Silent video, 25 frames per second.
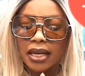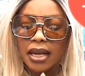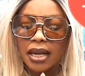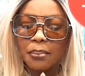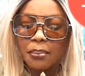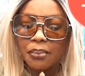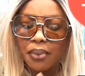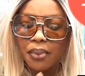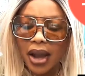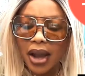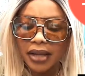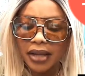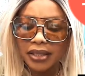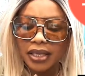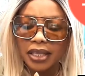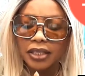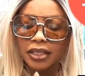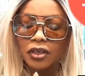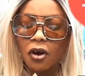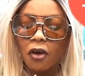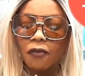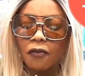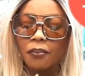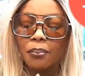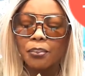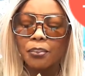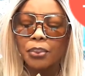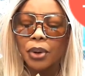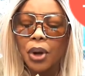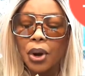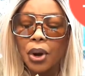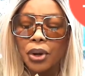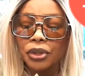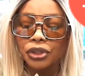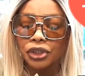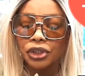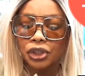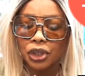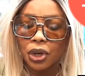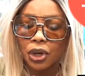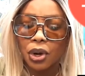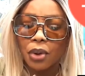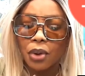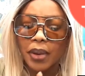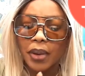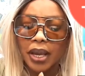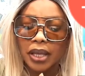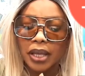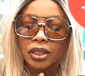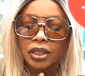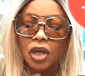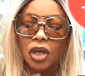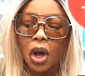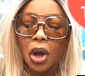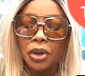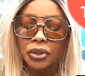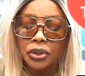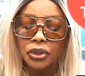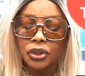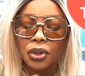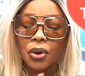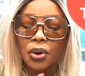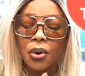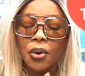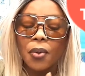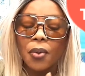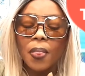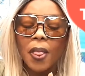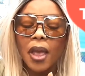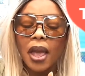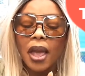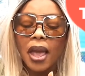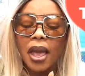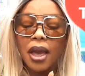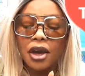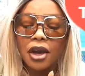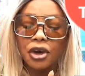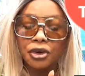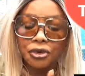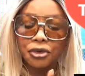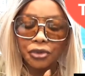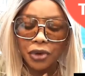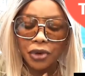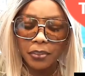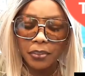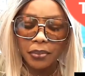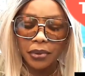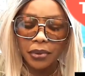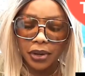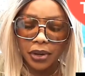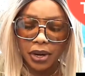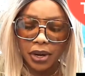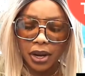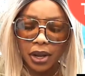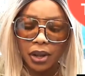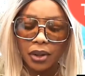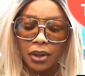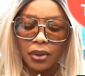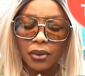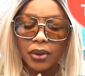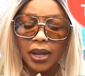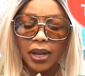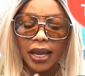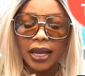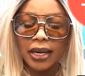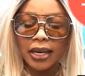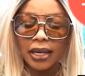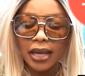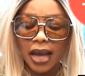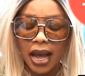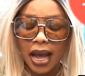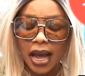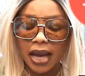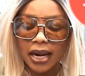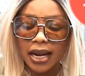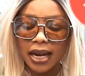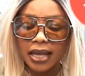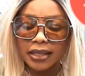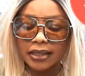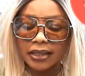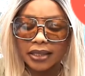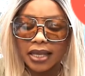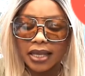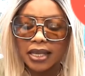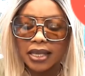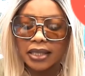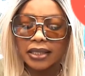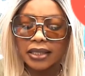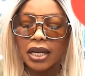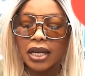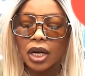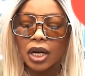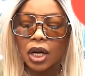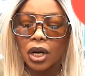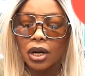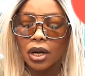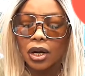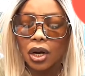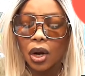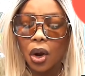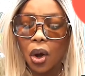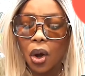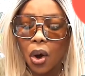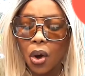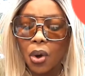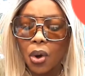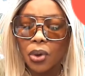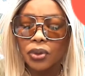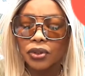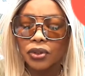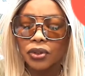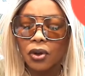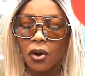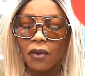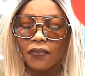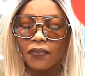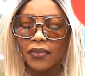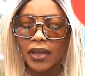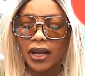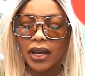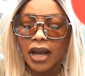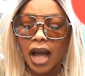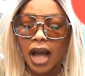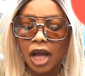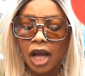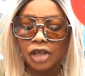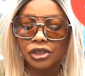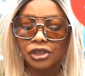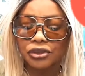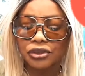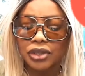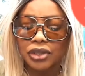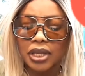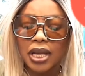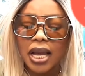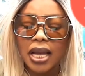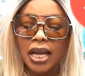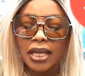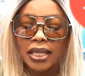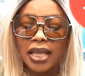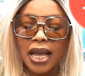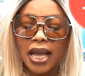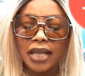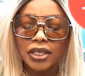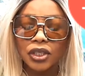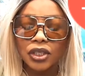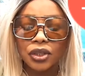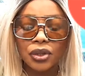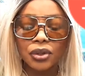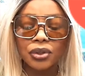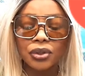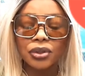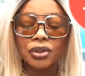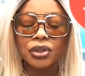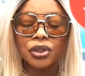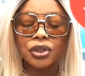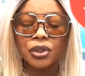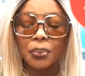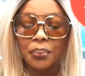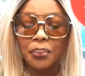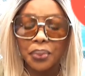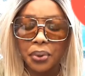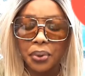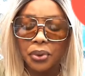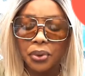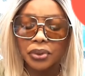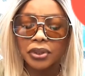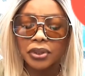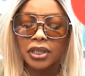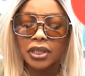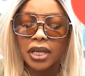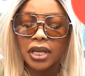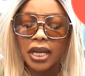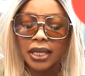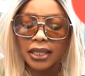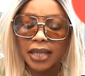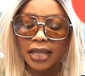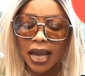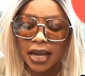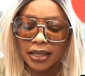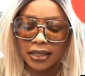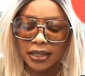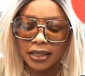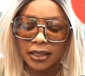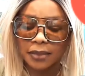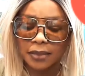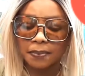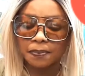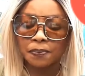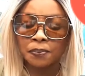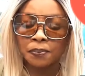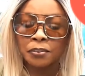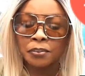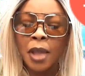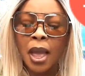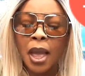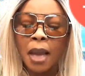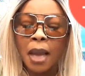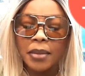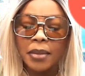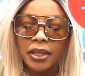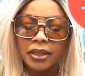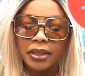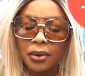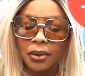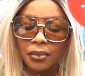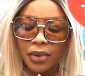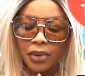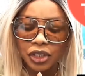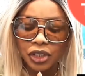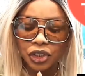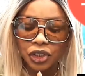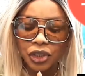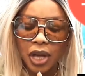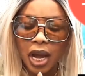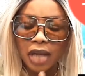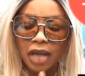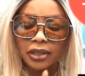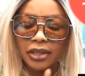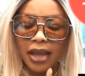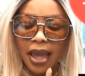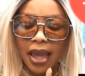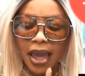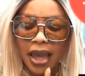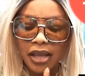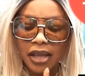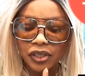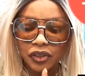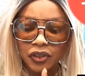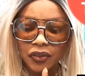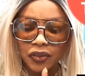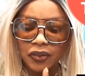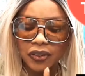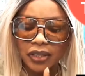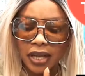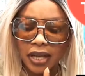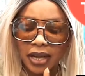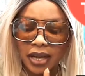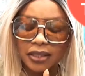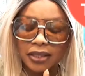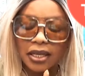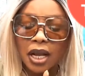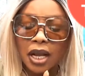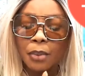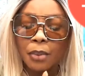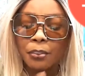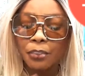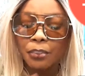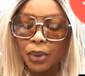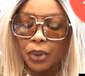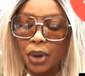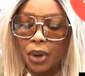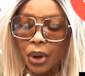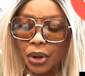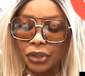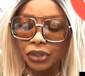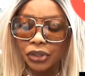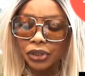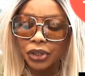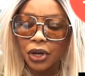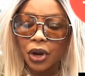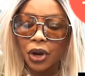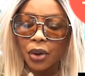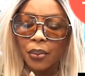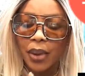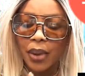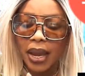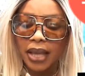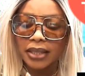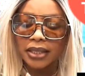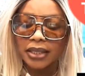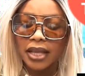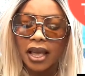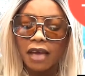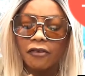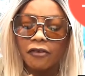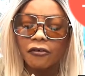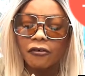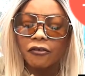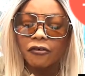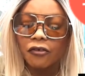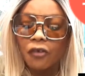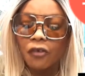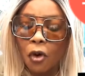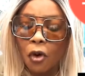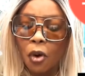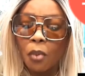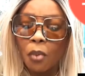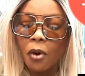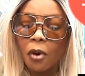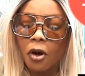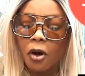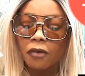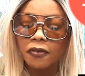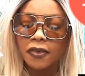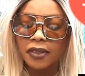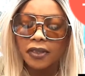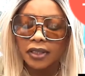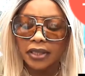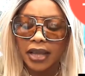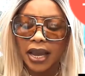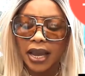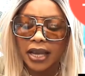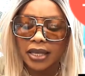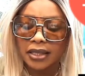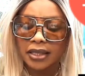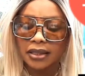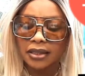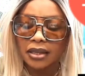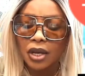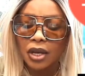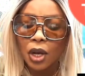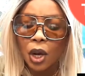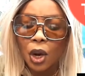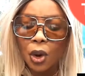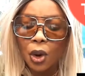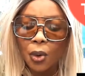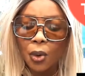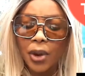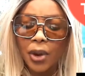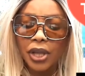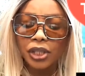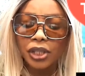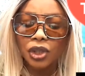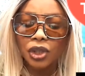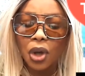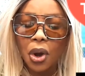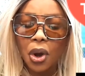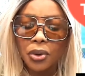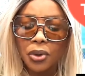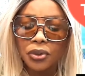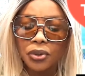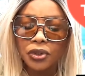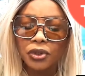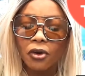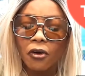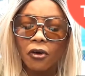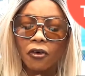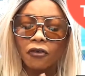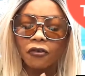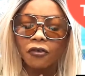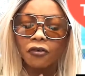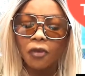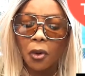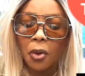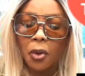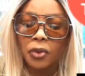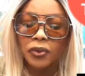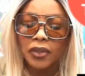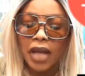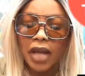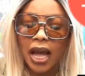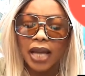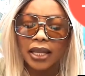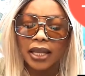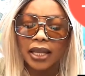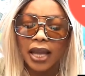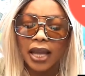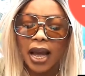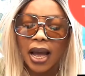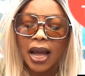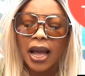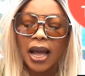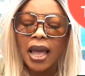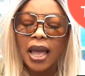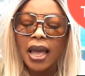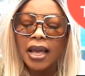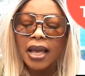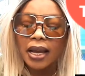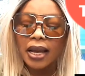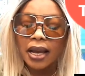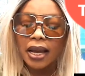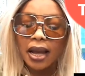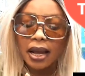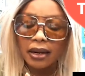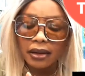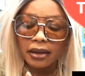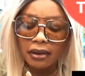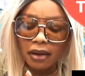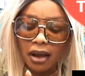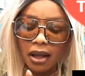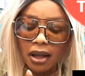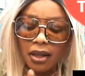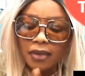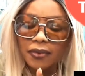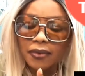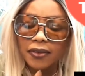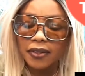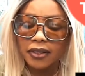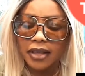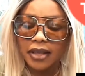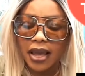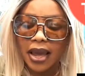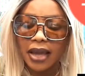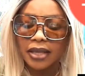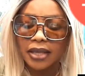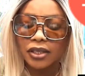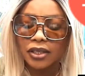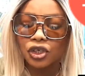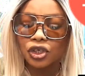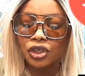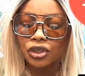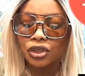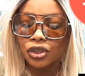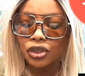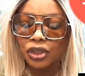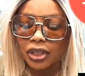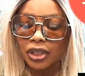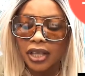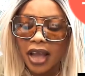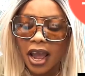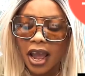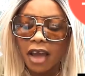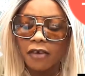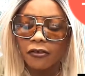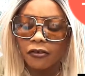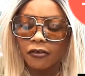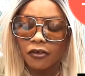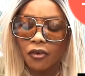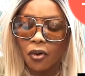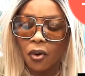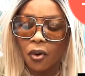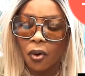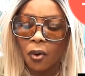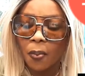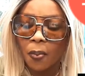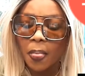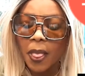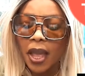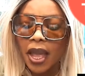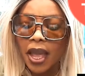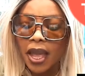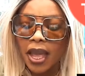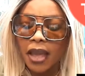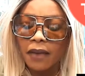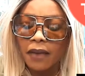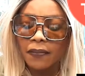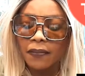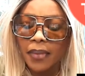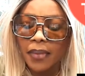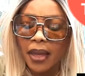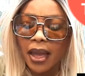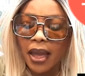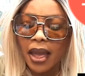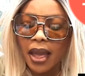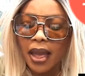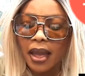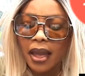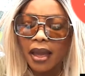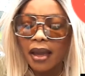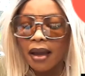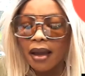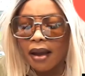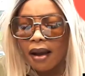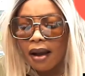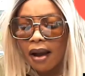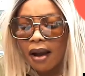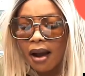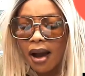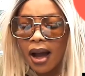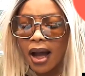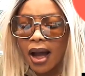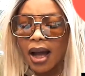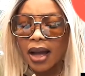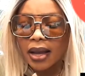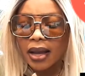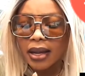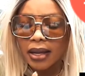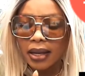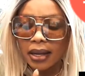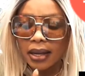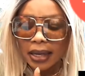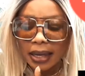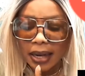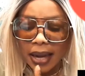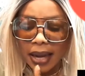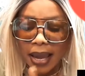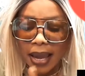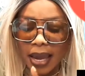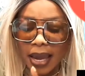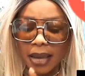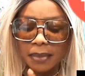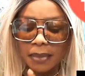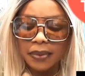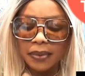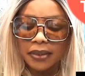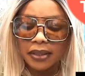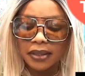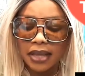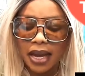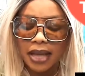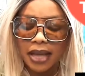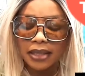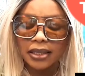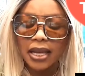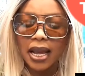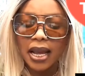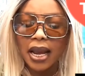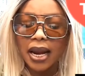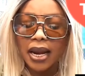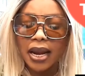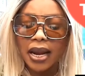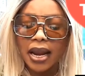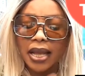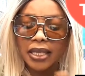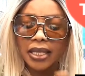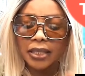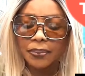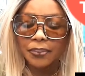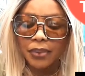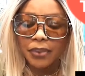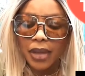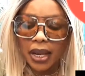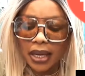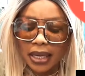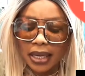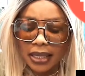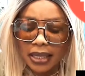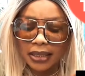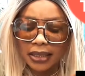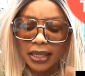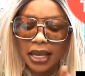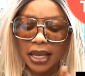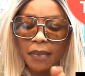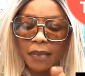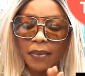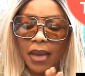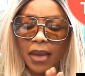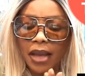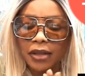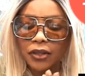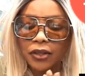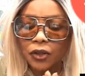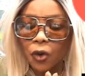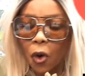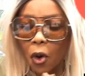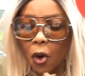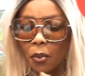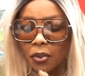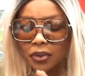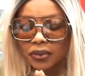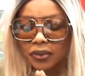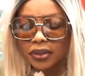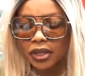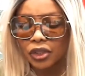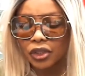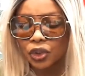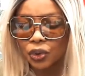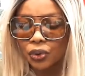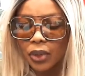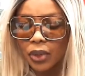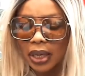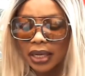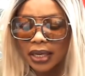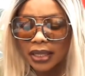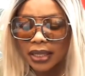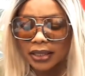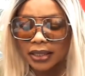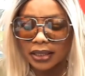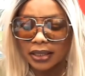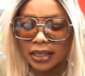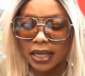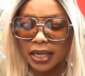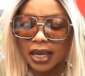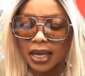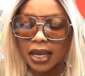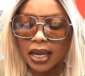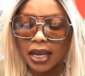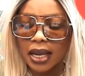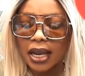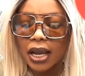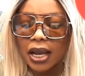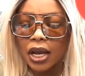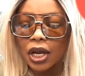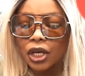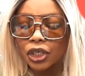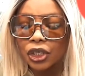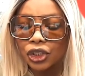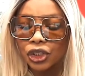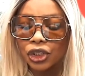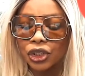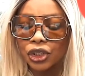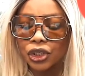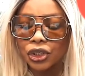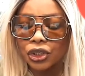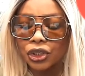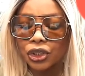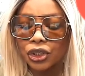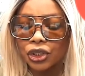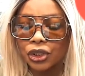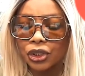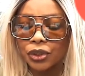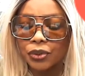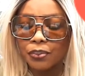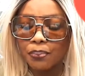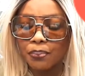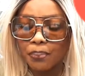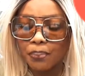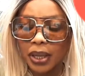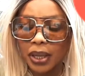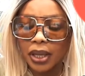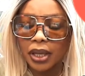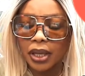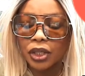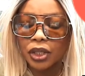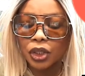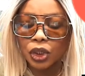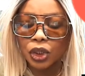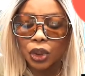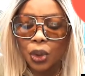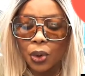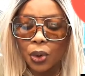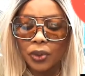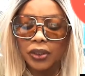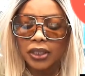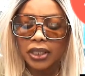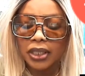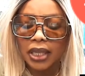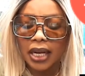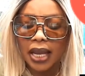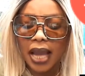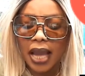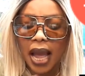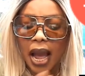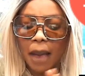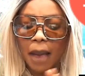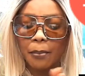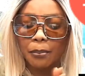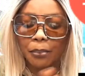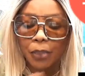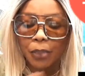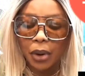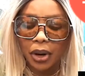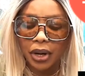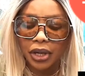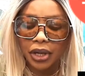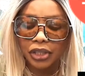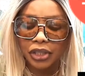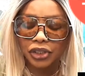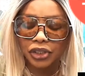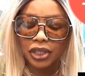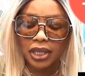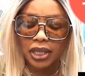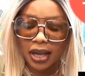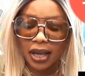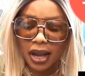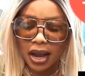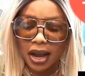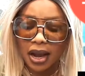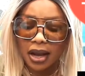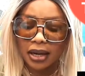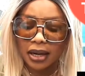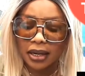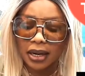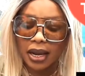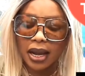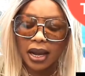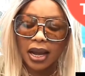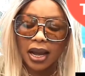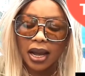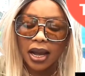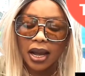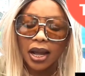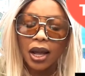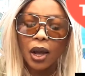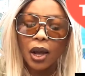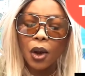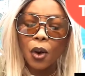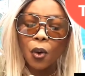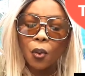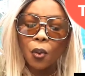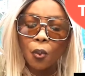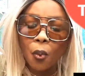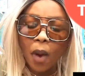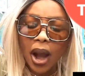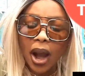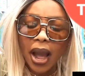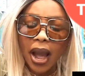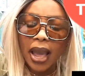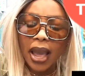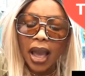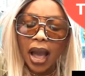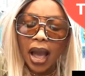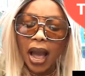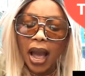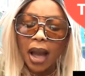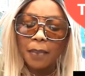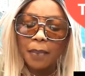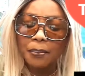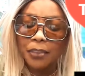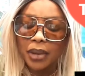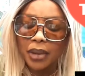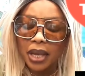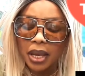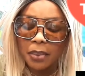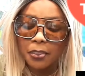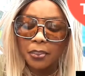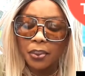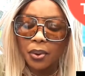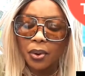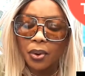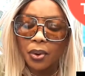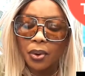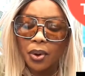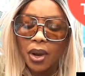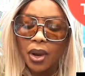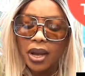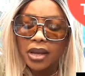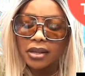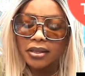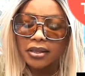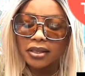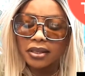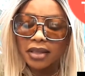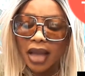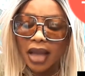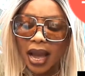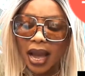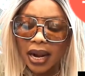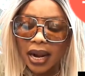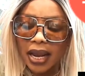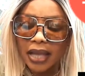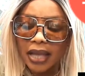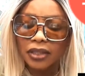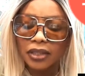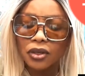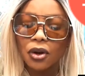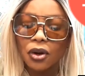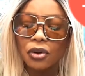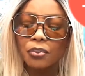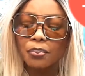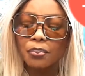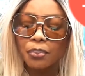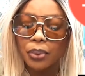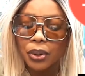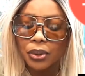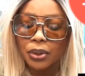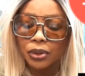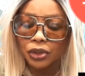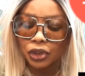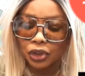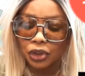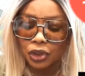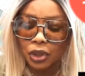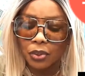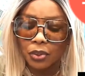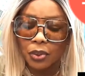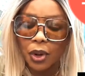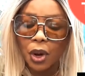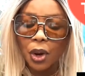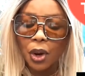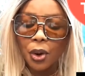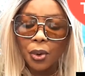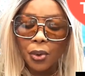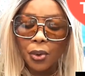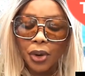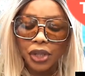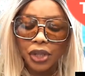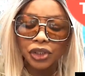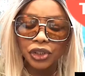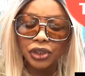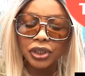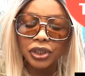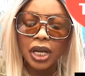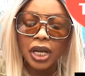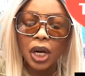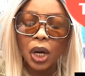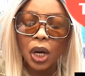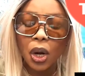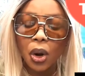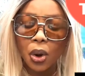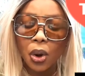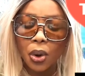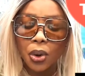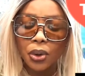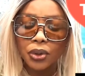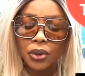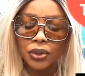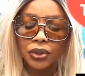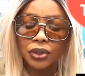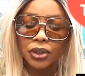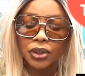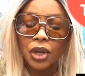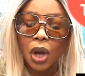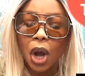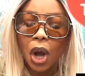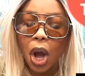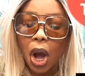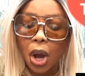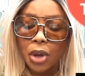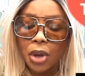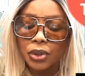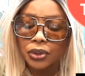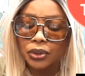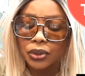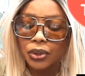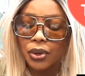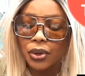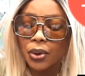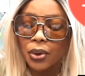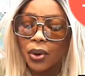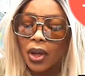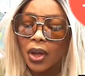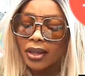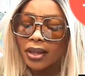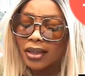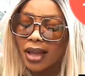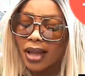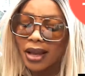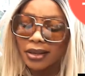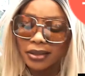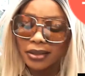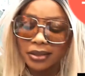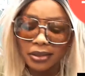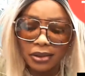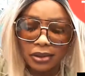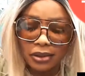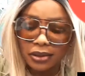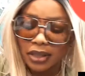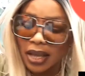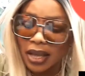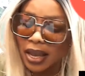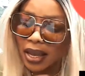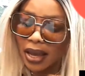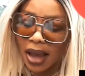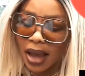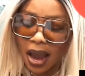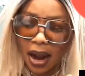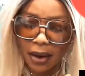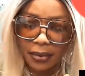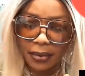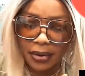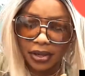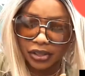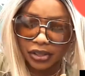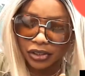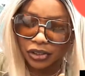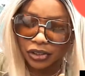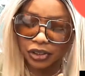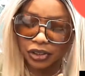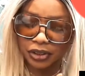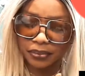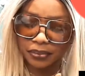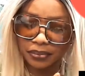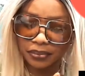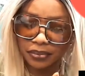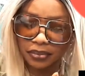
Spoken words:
the practice of blowjob is also a criminal in Ghana since the laws of the country does not support that. Mr. Richard urges that blowjob is a form of sex which also falls under carnal sex. Therefore, if there are claims that lesbianism and homosexuality should be totally abolished in Ghana, why are people silent on blowjob, which the laws also does not encourage?